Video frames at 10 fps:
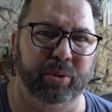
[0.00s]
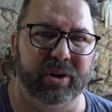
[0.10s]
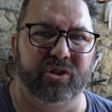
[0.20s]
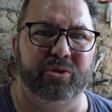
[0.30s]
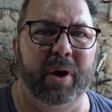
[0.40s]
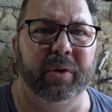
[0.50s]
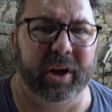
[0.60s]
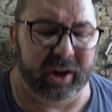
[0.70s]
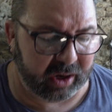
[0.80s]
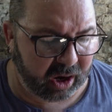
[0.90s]
putting smoke
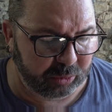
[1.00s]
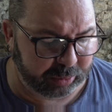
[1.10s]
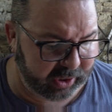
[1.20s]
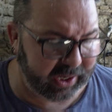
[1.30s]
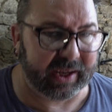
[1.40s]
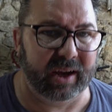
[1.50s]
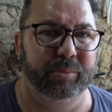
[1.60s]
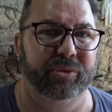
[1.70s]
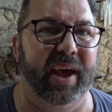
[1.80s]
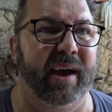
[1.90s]
in and hoping that it
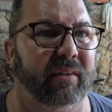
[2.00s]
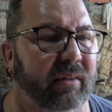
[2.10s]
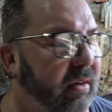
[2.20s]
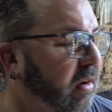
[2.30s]
comes out.